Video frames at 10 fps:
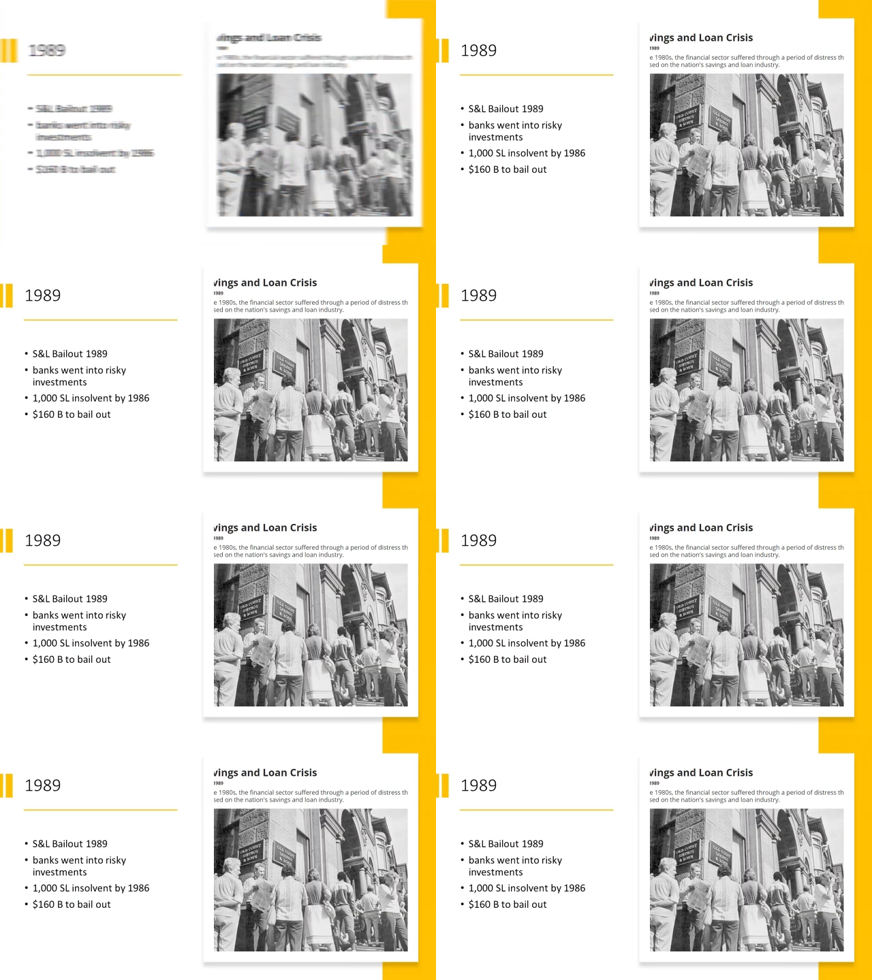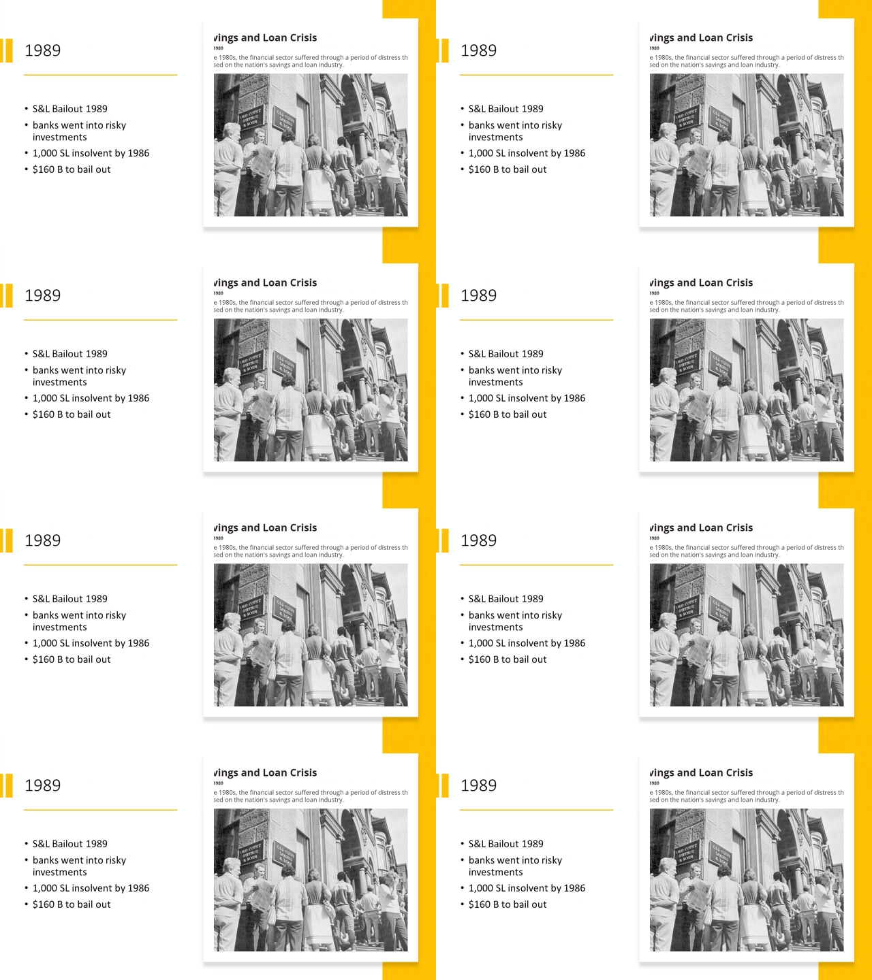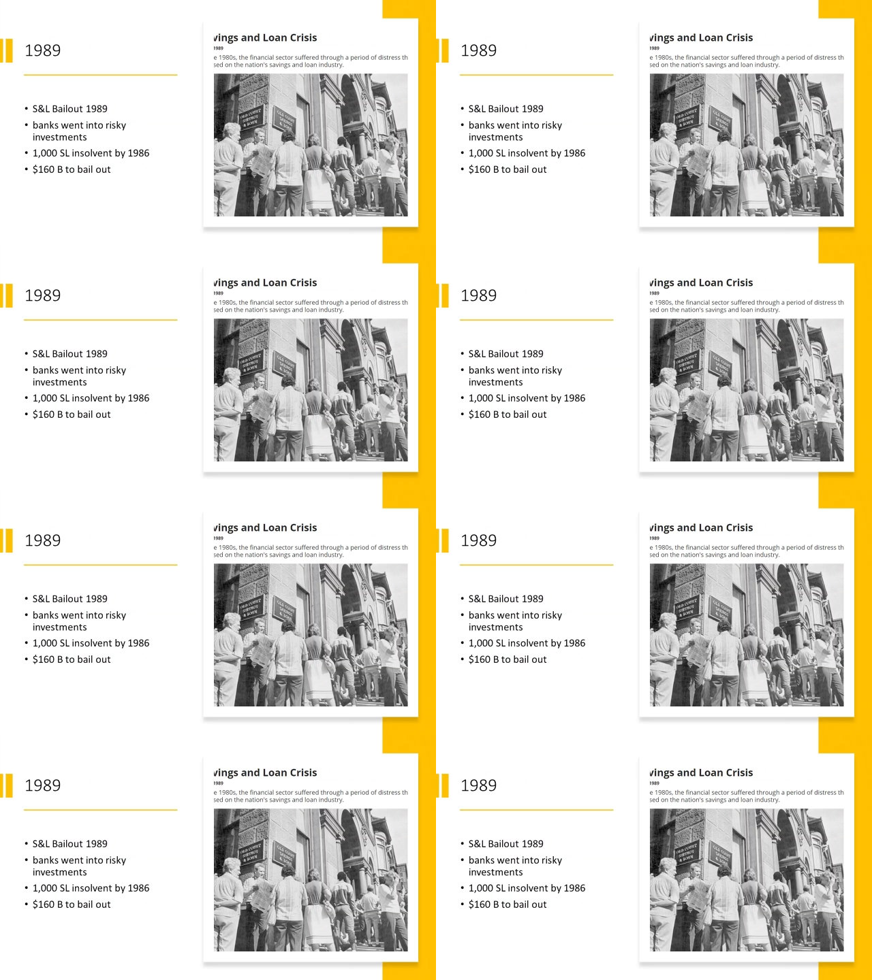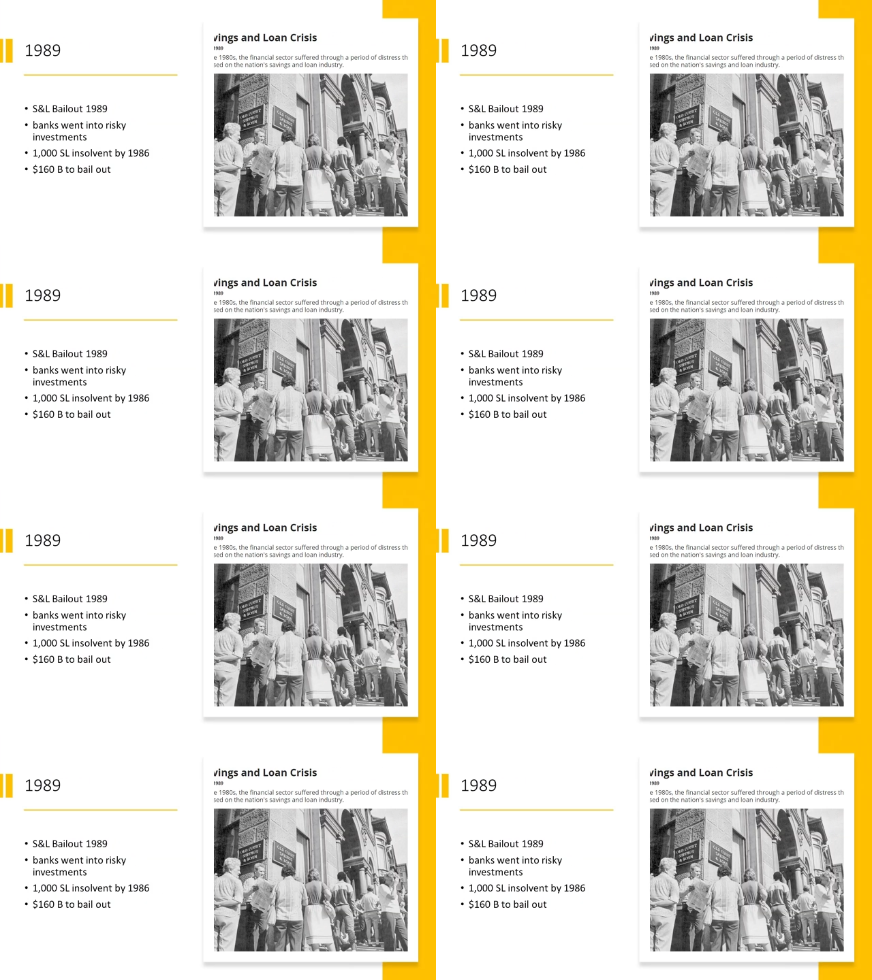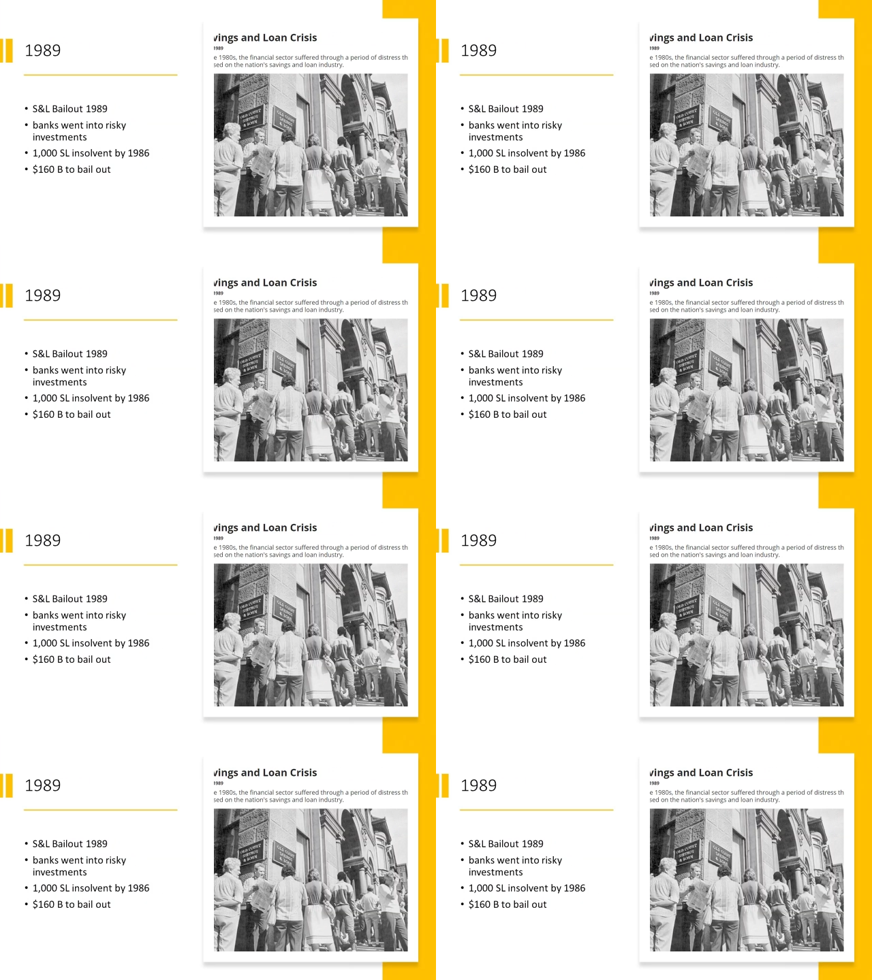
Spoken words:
[unreadable: no face in view]